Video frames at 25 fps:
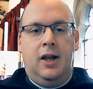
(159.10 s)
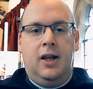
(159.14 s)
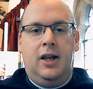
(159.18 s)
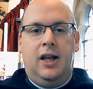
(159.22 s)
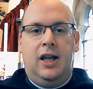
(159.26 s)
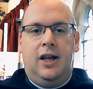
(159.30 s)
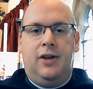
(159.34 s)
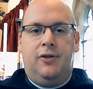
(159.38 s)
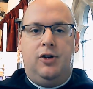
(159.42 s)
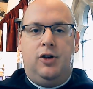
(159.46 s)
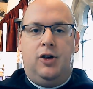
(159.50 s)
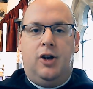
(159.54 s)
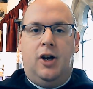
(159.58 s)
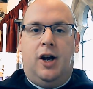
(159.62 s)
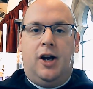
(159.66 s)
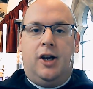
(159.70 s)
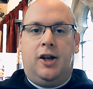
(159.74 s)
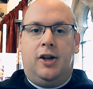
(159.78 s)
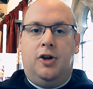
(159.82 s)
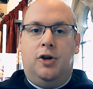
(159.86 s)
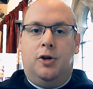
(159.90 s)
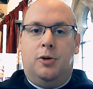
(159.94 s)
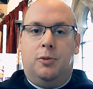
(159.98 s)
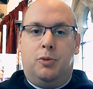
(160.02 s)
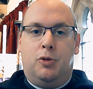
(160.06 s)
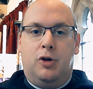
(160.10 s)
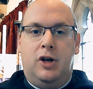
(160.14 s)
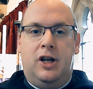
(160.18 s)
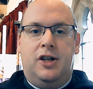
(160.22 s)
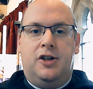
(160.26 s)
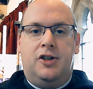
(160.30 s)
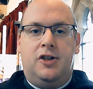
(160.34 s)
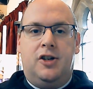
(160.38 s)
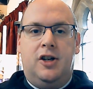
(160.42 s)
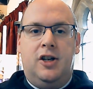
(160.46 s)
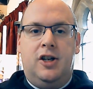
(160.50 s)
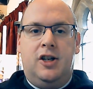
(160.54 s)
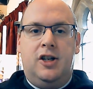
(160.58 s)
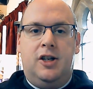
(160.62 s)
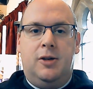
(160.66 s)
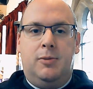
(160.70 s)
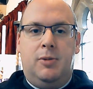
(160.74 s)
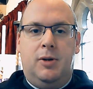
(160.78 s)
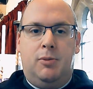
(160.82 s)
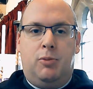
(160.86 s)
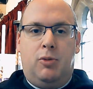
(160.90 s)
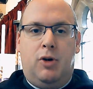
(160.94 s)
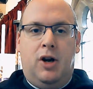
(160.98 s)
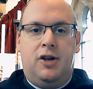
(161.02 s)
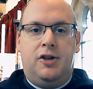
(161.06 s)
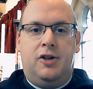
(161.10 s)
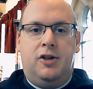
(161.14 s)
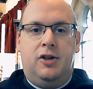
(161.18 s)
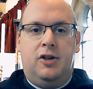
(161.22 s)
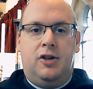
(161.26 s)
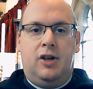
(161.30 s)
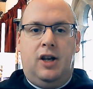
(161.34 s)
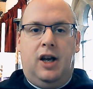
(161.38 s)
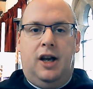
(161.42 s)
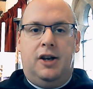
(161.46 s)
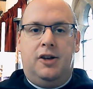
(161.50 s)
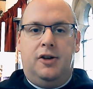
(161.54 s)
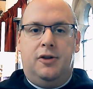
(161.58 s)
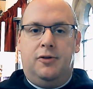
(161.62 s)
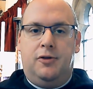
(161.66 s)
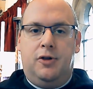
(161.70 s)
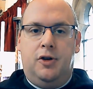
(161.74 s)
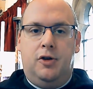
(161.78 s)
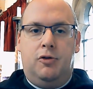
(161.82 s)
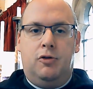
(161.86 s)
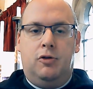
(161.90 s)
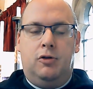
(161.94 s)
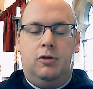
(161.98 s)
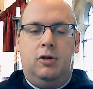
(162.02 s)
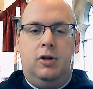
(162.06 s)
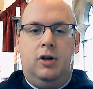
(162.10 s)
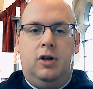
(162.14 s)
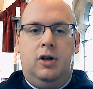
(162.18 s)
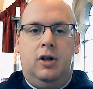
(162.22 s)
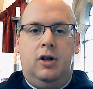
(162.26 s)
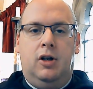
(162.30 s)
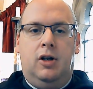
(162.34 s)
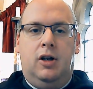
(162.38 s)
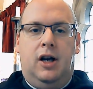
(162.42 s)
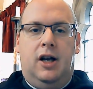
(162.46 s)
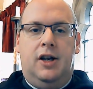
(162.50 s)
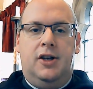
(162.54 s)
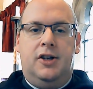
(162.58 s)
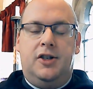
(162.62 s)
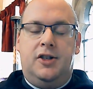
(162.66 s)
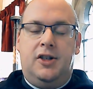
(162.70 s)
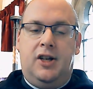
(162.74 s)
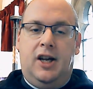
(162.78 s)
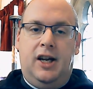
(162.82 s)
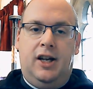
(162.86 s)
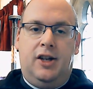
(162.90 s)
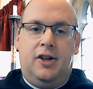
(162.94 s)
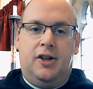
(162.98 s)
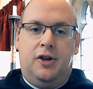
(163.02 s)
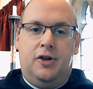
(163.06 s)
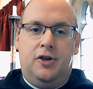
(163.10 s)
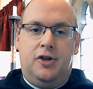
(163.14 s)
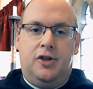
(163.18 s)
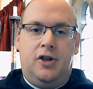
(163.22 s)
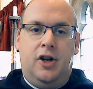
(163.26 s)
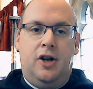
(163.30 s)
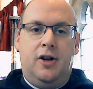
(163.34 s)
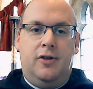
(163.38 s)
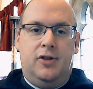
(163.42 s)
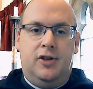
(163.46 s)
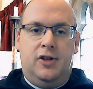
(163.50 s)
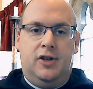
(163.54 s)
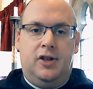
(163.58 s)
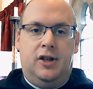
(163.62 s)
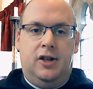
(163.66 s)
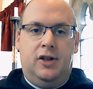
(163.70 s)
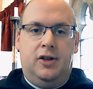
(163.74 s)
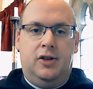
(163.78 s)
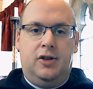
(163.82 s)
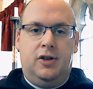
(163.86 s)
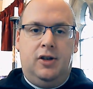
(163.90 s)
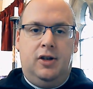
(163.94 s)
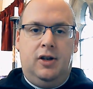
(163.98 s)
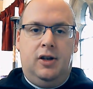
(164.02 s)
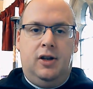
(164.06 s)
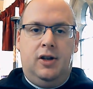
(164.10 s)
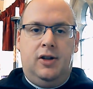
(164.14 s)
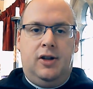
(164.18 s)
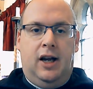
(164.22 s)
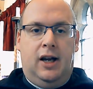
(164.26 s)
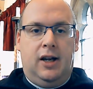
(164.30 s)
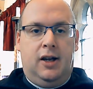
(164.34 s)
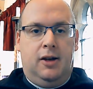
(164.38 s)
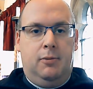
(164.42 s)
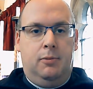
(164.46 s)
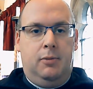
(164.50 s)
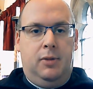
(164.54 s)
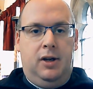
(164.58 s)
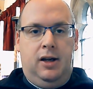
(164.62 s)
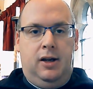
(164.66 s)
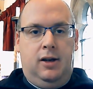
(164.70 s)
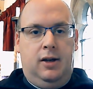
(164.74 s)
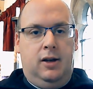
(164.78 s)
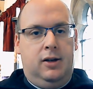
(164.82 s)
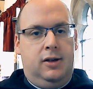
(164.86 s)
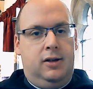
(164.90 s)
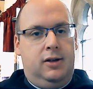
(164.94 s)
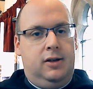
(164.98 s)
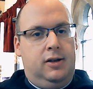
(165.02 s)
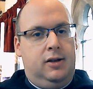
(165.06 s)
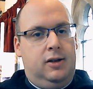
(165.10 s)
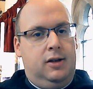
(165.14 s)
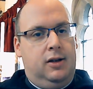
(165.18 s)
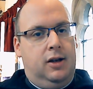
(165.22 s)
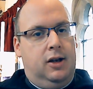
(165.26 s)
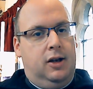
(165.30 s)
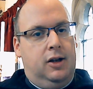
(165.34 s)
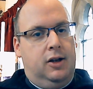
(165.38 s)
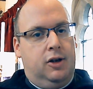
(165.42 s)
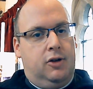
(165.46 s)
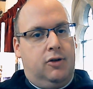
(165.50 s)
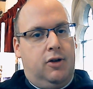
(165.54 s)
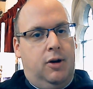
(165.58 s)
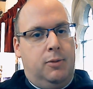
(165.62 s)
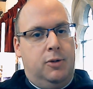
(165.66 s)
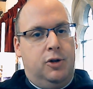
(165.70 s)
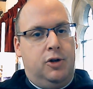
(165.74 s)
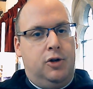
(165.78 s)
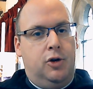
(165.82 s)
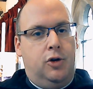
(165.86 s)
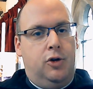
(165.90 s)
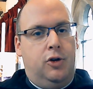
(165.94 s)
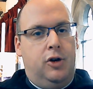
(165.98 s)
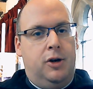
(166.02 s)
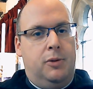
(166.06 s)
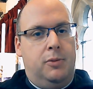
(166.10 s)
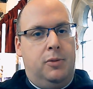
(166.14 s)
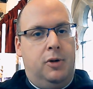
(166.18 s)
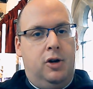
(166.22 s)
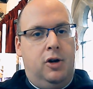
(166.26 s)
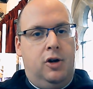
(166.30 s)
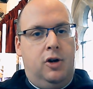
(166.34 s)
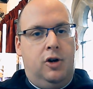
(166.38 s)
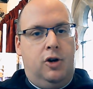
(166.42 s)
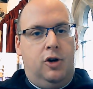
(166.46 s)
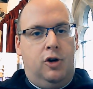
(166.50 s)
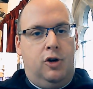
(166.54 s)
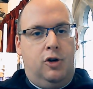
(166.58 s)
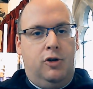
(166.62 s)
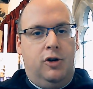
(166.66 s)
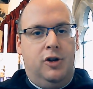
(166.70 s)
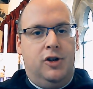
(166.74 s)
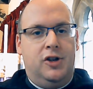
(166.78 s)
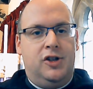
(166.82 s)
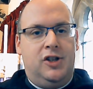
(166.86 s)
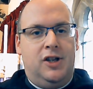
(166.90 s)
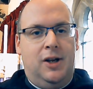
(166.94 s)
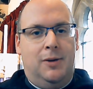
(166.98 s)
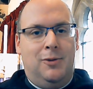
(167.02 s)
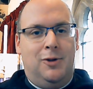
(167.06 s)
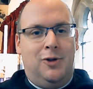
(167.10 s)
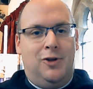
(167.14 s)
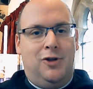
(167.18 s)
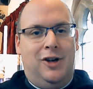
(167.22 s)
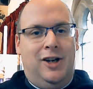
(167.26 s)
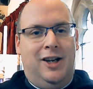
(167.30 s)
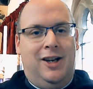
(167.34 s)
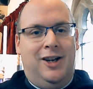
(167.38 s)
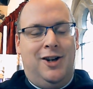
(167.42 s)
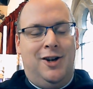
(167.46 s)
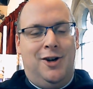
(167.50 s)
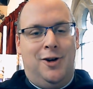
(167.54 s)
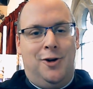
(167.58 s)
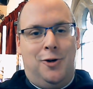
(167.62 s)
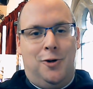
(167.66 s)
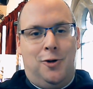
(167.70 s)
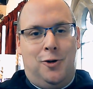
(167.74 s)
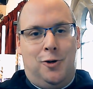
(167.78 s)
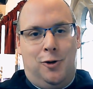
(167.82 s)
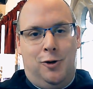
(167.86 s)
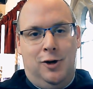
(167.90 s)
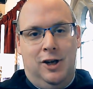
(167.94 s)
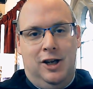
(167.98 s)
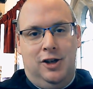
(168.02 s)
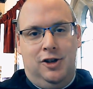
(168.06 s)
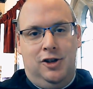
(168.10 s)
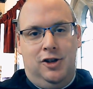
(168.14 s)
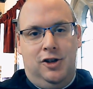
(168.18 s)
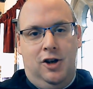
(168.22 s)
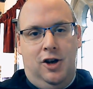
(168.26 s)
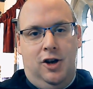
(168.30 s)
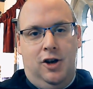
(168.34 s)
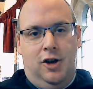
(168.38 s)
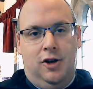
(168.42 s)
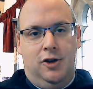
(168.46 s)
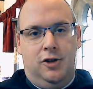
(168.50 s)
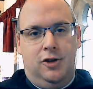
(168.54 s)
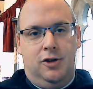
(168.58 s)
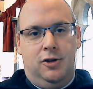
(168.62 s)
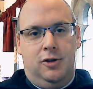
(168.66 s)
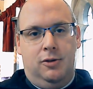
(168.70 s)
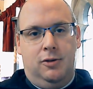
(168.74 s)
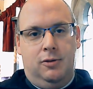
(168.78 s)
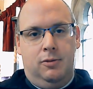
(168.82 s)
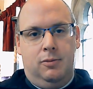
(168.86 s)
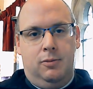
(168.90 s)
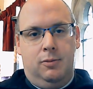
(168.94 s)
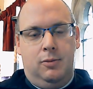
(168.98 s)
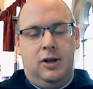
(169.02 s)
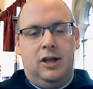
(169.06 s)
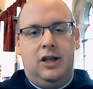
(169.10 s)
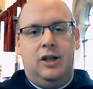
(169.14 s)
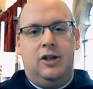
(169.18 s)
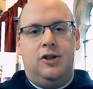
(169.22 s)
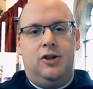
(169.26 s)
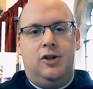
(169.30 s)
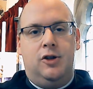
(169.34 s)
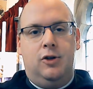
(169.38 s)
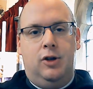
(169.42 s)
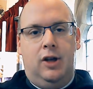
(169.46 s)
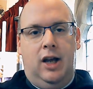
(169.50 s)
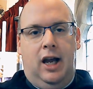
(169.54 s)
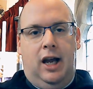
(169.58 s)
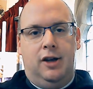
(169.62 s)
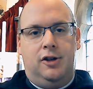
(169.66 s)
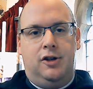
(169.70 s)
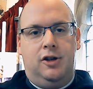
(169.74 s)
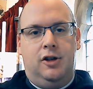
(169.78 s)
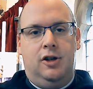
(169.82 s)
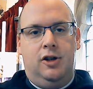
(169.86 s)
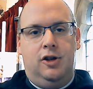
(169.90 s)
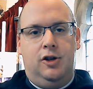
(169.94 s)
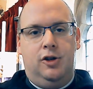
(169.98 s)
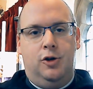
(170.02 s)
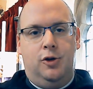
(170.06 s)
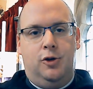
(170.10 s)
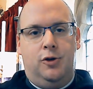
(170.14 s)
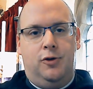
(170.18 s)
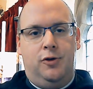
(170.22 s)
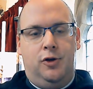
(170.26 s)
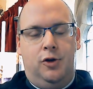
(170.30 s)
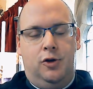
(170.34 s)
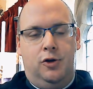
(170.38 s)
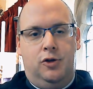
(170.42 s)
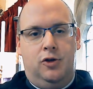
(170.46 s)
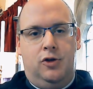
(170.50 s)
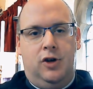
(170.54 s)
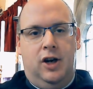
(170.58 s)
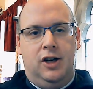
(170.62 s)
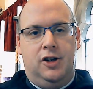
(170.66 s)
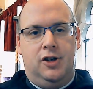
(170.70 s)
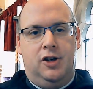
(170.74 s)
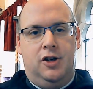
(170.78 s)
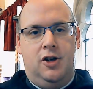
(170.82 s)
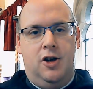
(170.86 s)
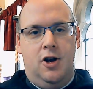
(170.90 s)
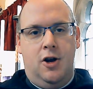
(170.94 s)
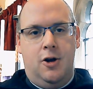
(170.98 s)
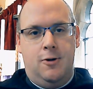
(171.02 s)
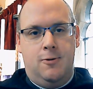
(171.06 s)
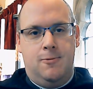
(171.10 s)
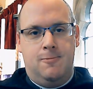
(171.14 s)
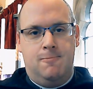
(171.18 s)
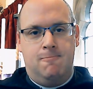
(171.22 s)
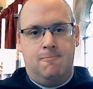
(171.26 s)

If you'd like your priest to be present at a funeral and to take those services, that can be at the crematorium or at the cemetery or in church. Please do let your funeral director know.